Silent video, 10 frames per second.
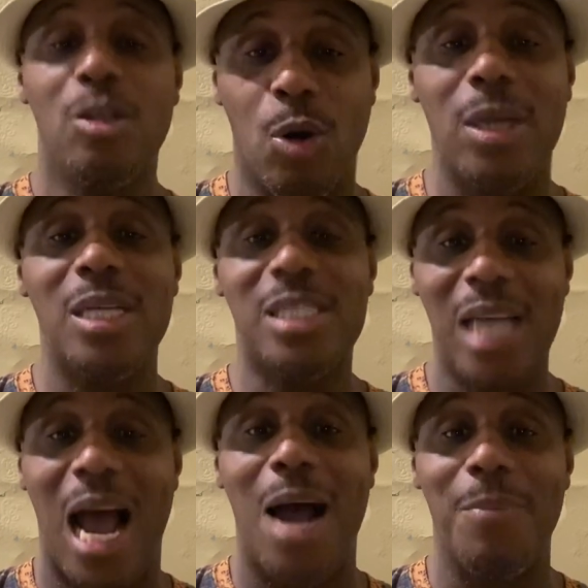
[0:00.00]
during the
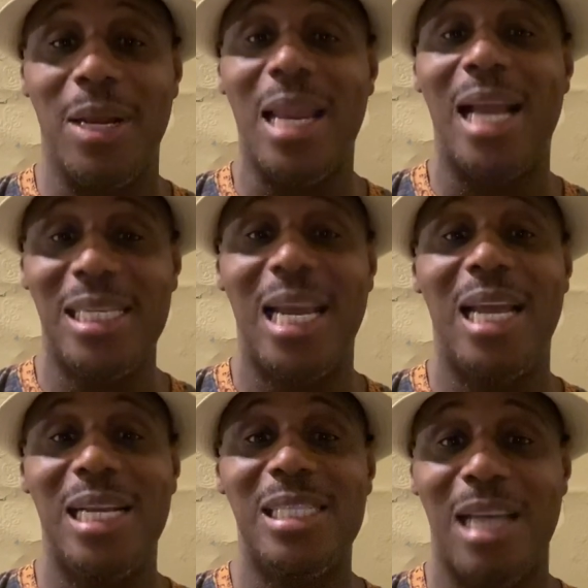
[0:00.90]
time in
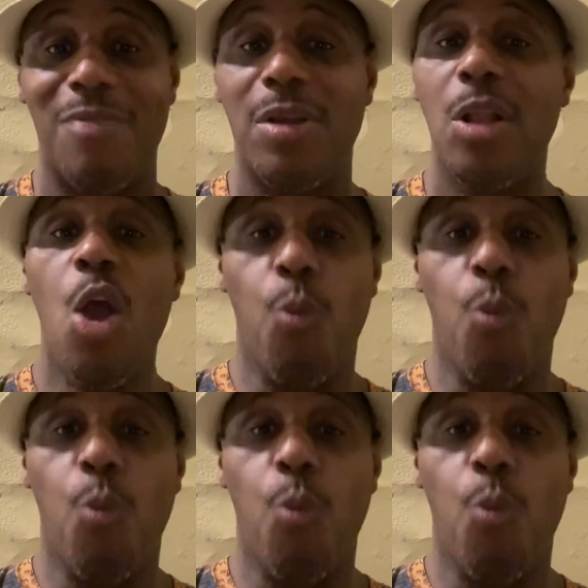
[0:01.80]
1987